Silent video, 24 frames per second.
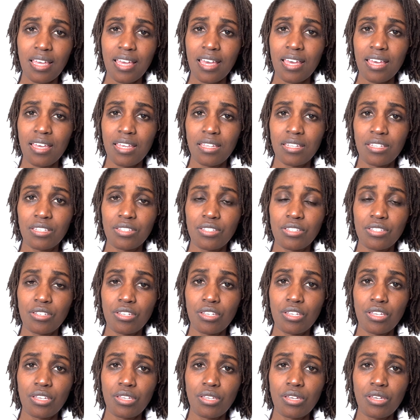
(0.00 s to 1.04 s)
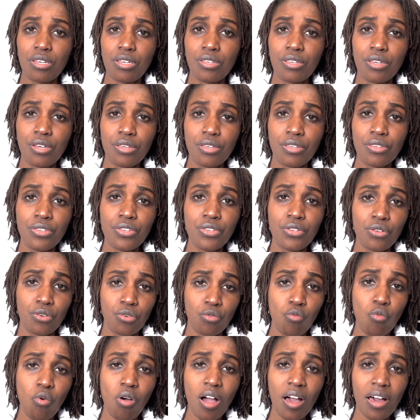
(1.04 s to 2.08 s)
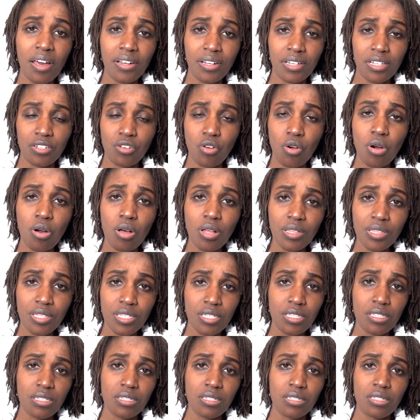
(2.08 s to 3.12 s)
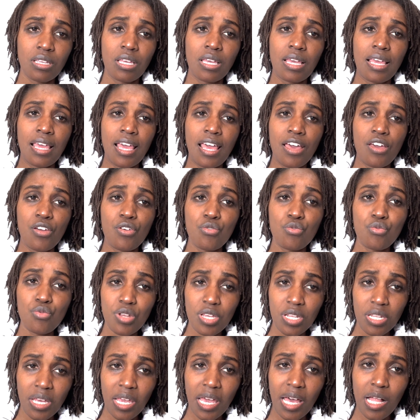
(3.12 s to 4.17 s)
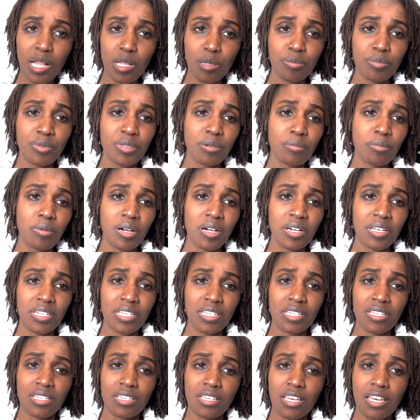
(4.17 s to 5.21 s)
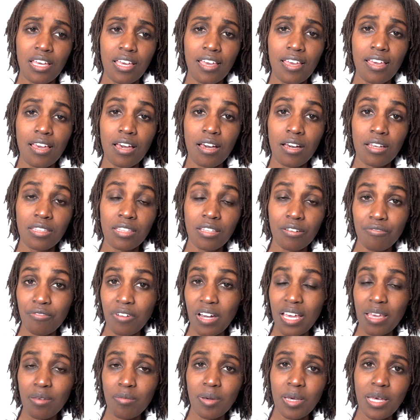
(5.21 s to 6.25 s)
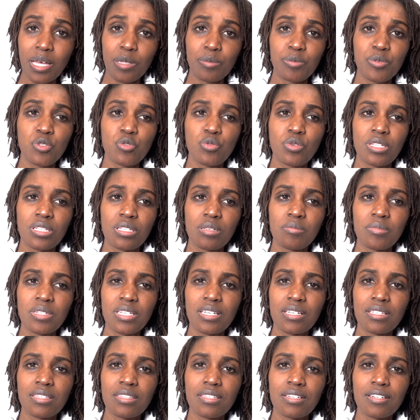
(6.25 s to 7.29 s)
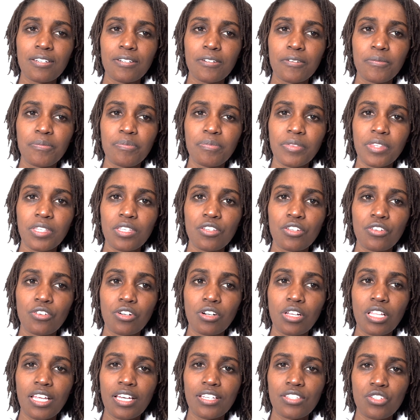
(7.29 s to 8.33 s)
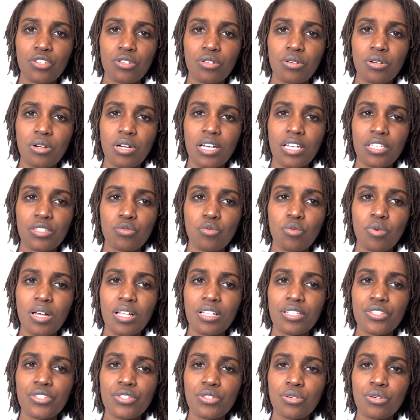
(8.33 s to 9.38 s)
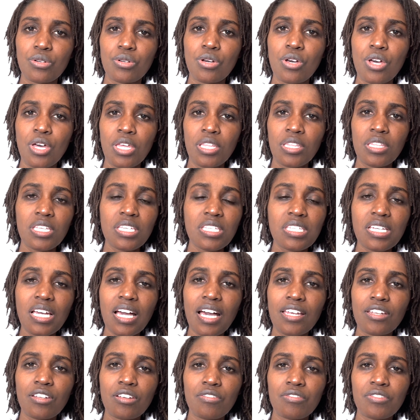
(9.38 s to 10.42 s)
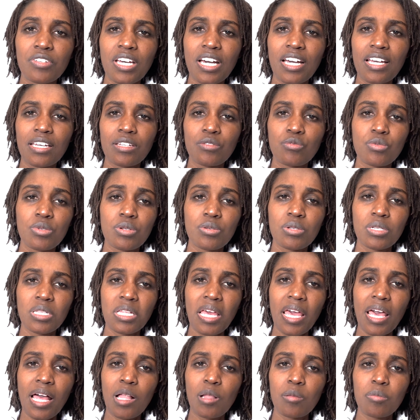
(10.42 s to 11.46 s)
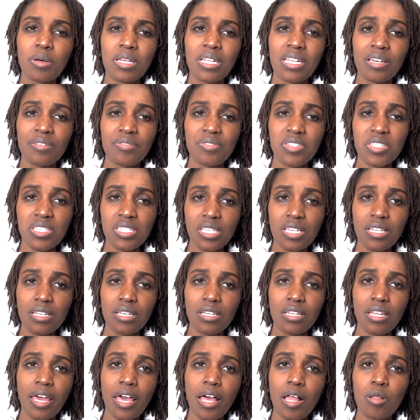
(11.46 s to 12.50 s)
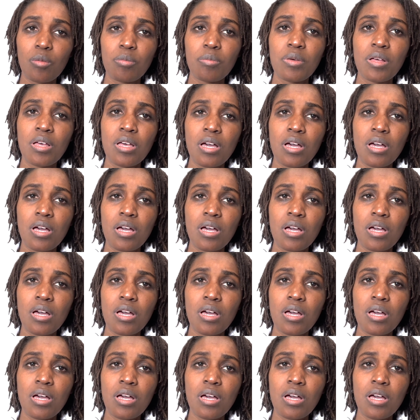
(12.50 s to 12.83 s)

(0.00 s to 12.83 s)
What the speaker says: and water, and all these really help the body. And the fiber helps to eliminate the cholesterol as well. So this kind of diet will really help, and I've seen it help